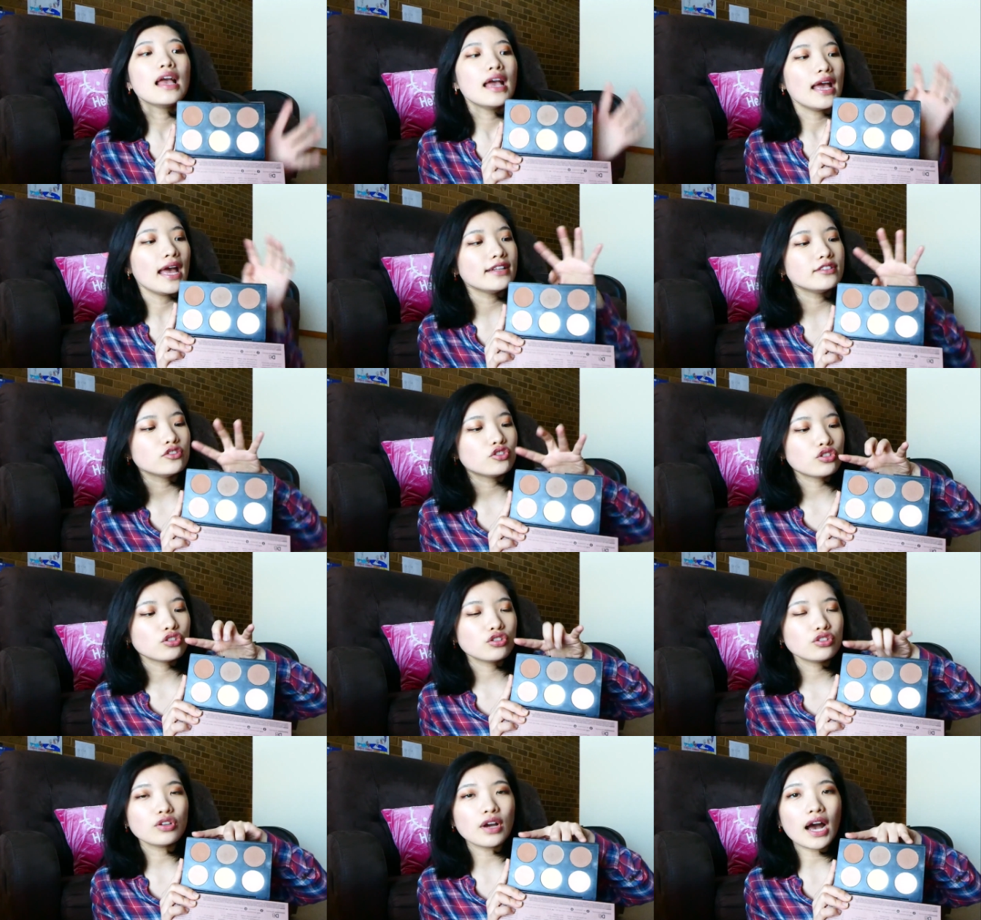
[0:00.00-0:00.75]
and
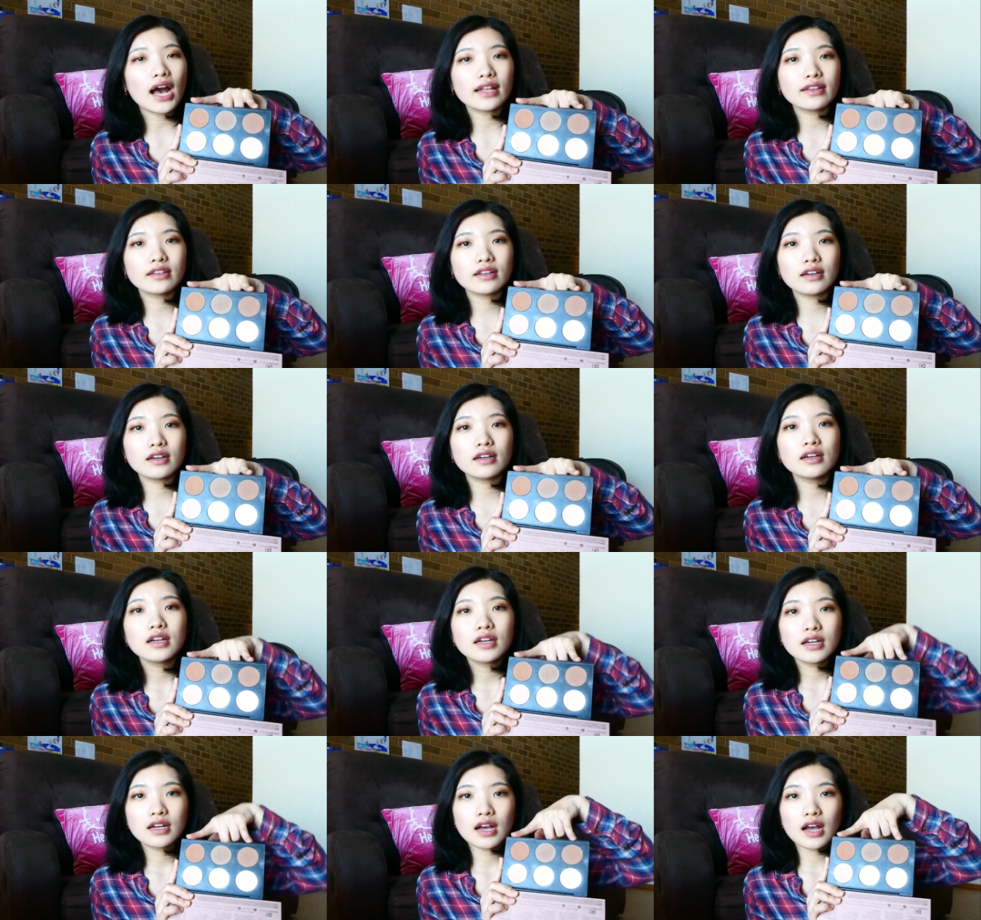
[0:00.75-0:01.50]
2 other
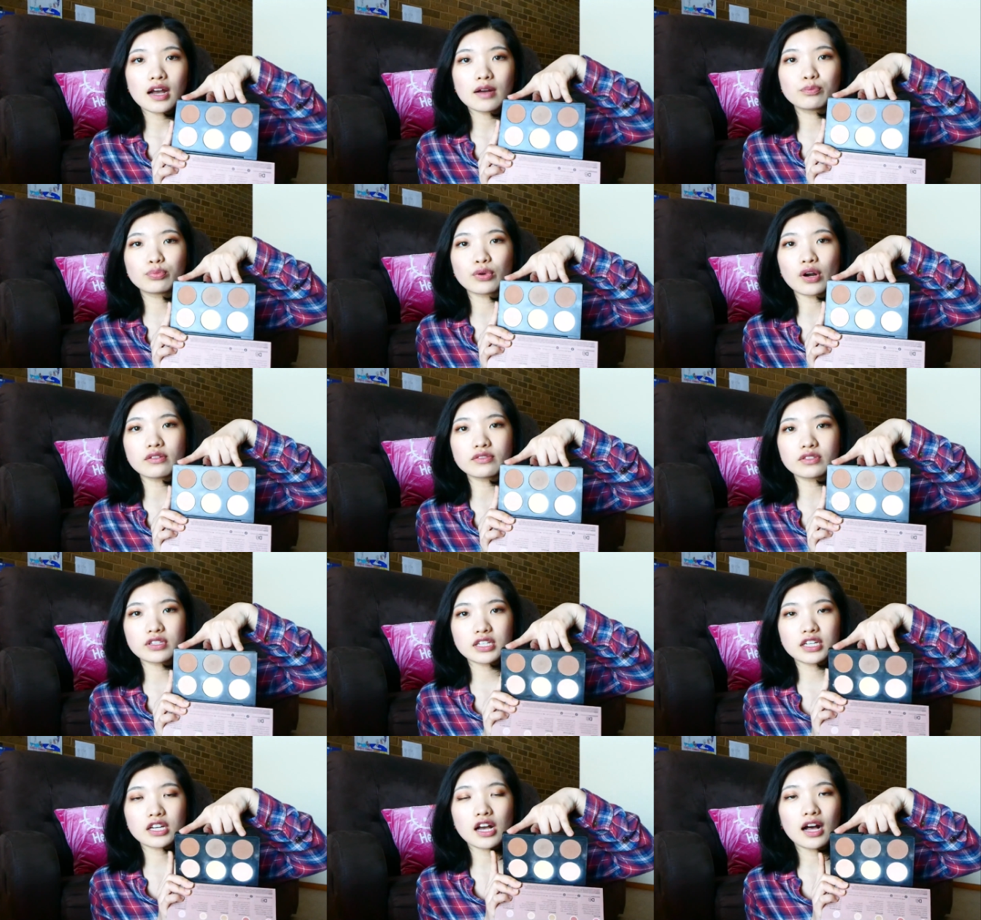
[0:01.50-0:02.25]

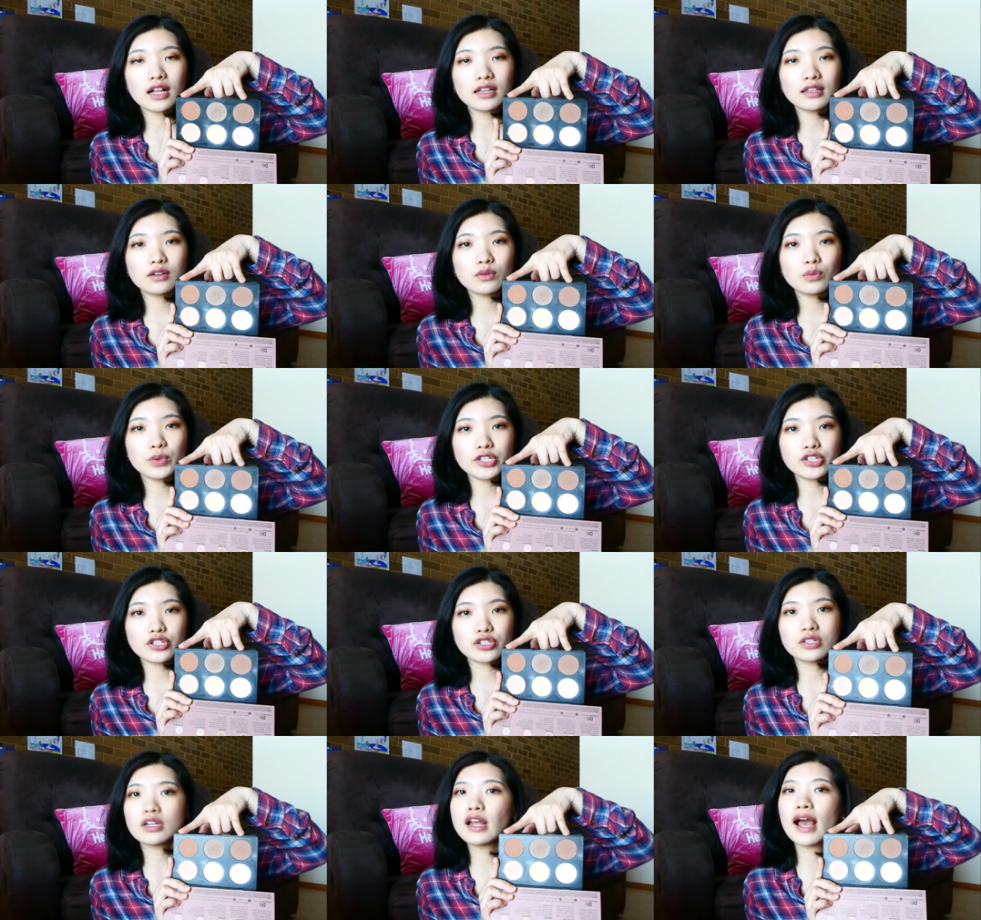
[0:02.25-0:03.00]
bronzing color
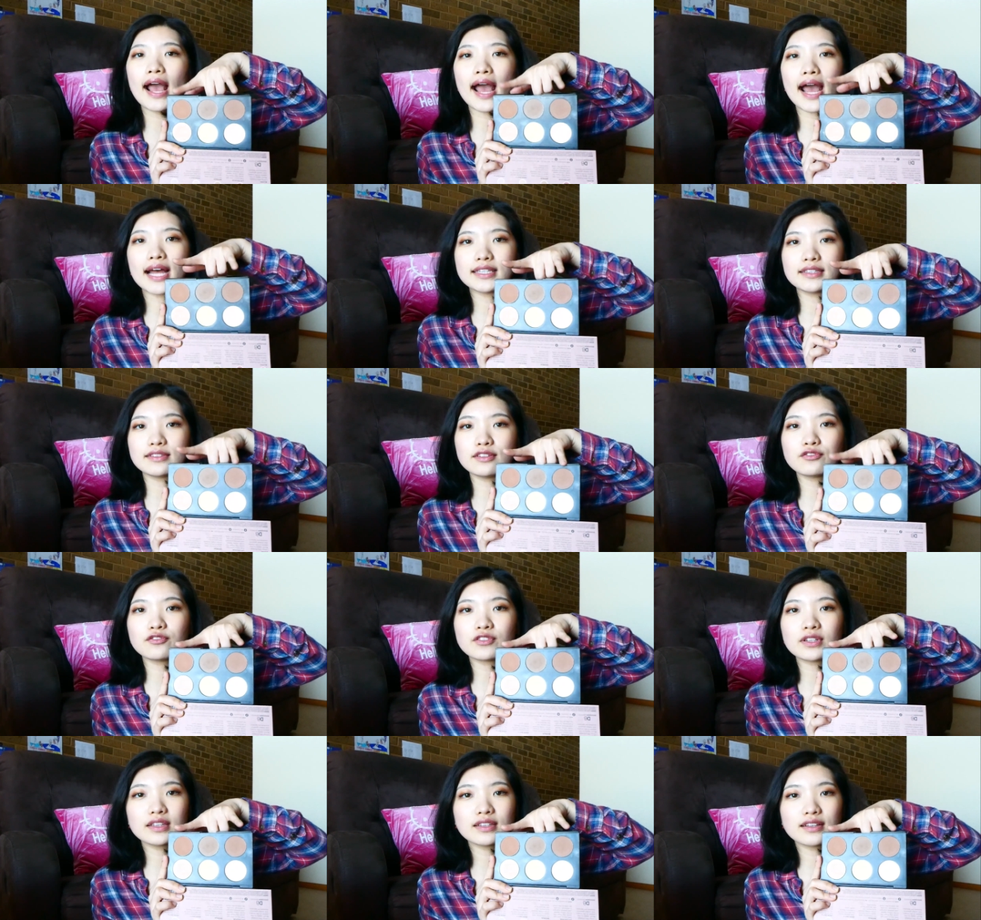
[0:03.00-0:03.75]
which at
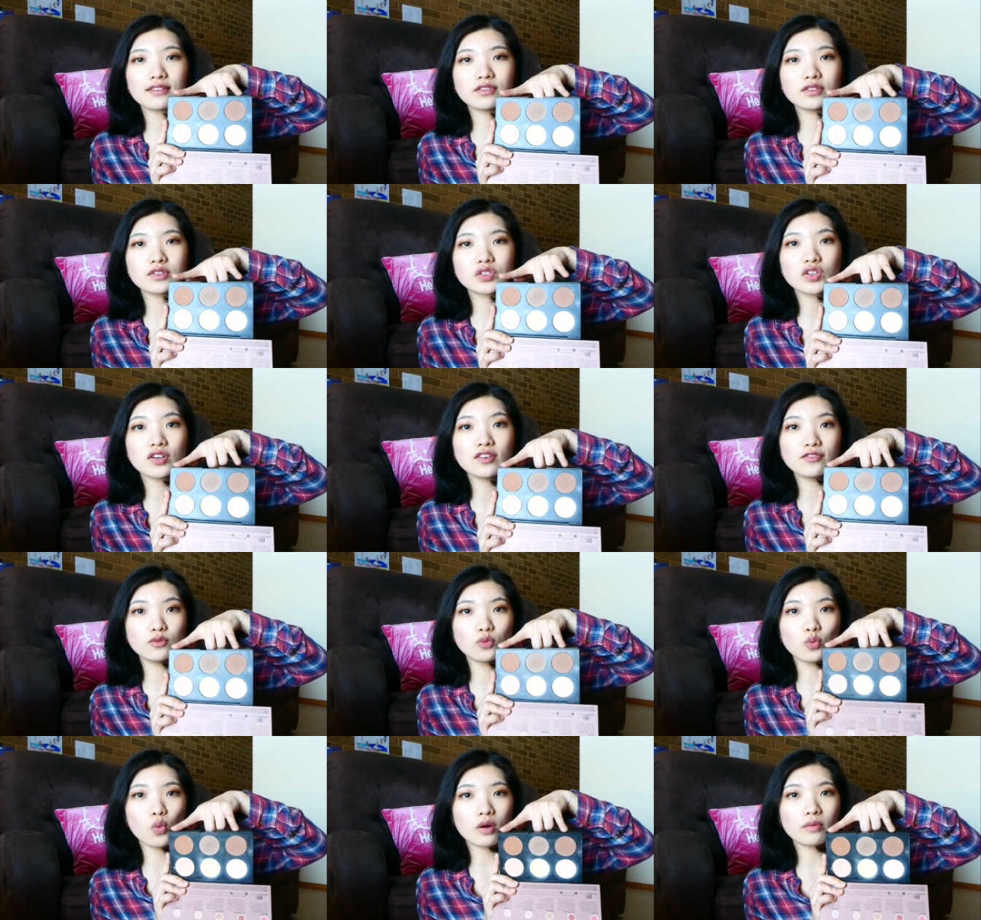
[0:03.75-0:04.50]
different levels
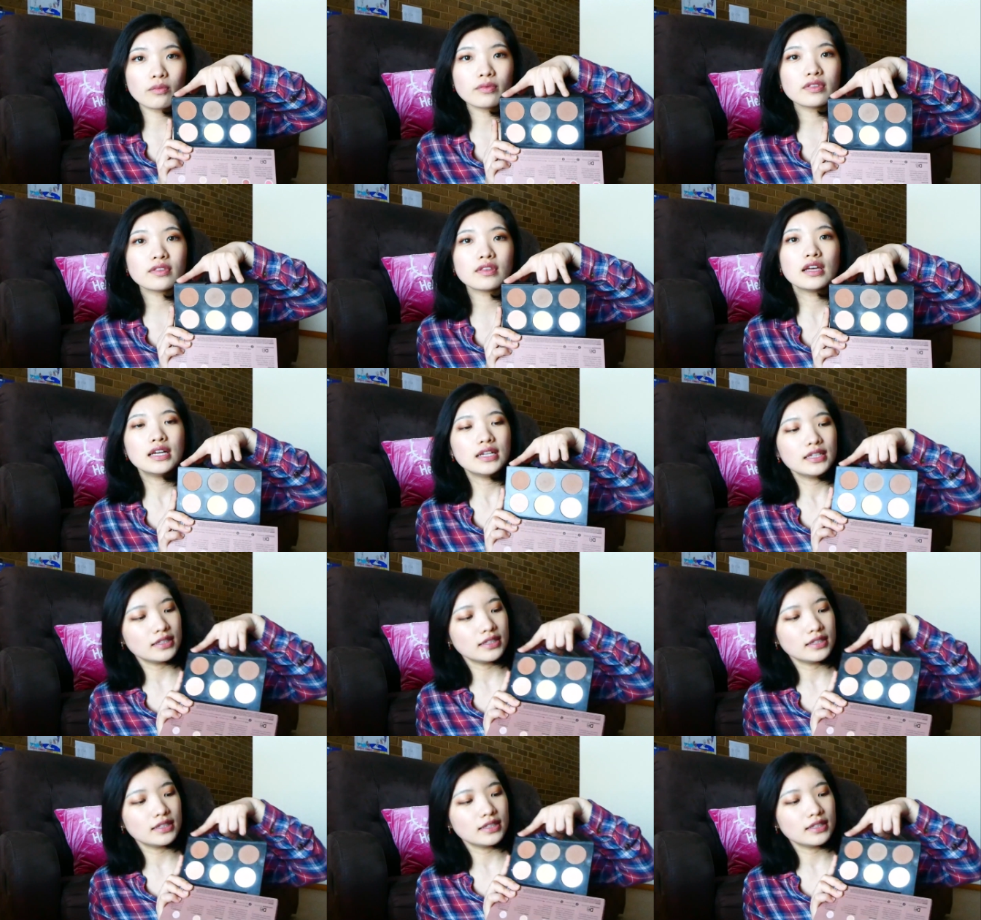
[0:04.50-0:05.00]
of warmth.